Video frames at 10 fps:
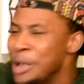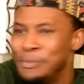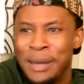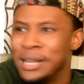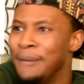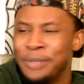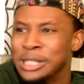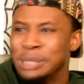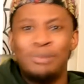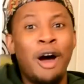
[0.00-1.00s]
has picked up the
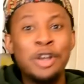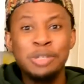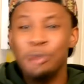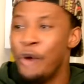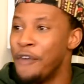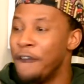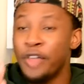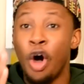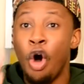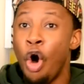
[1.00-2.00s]
smartest move of
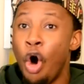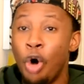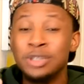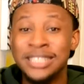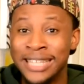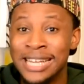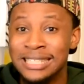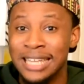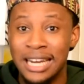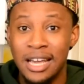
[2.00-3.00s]
the whole
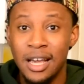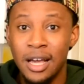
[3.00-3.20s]
season.